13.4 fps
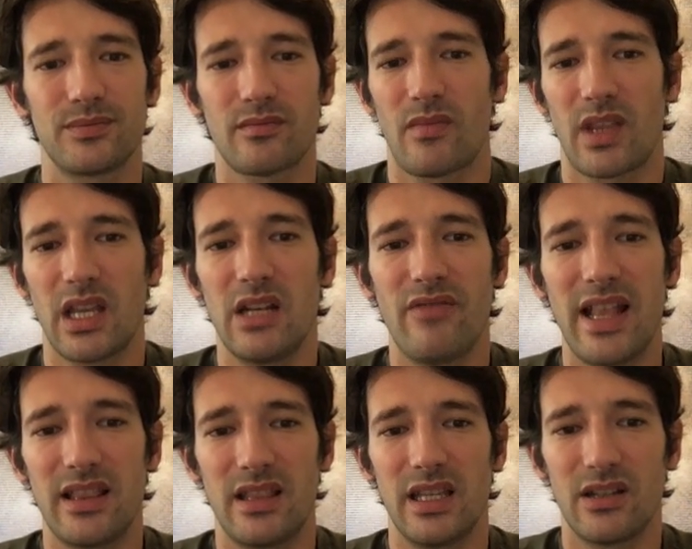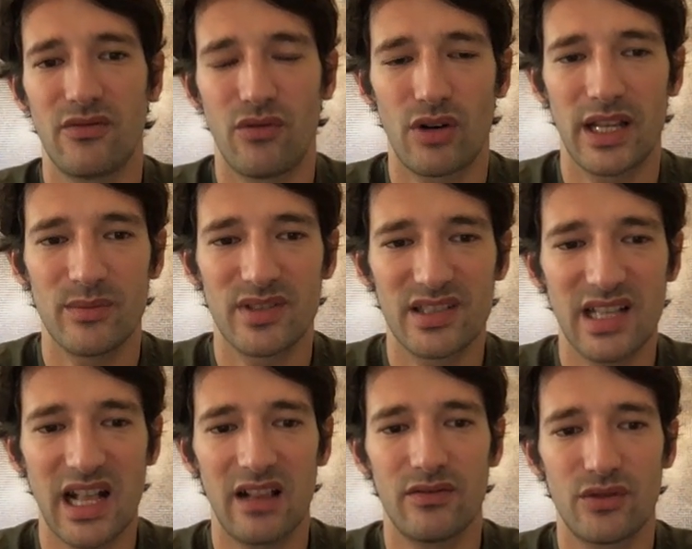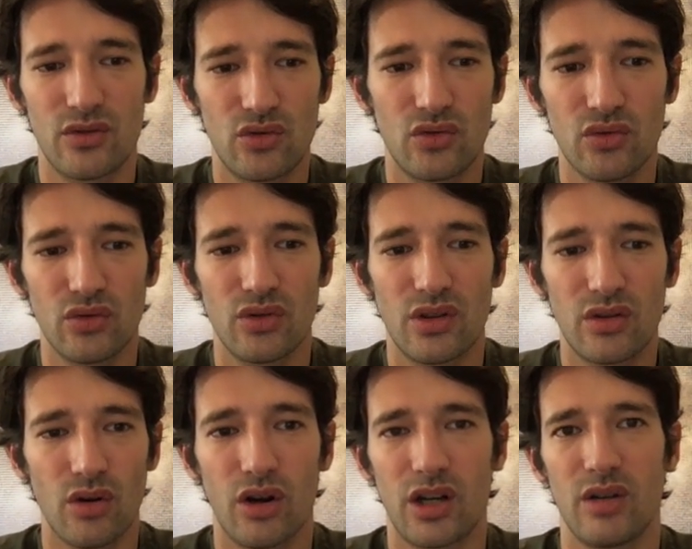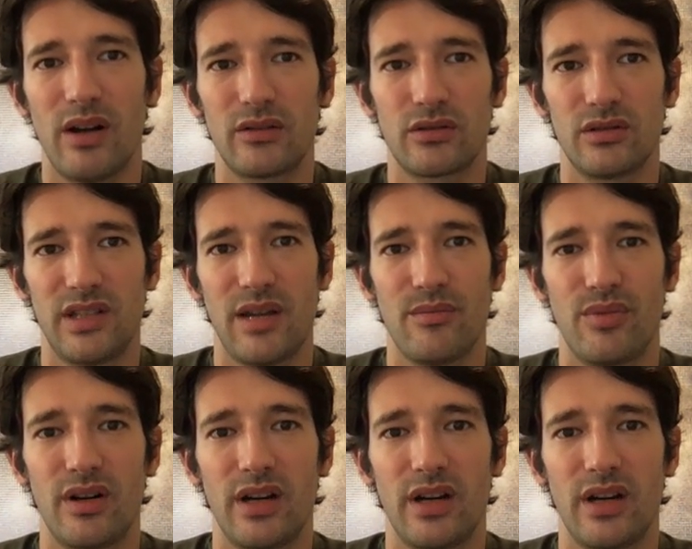inventing for himself to talk about contemporary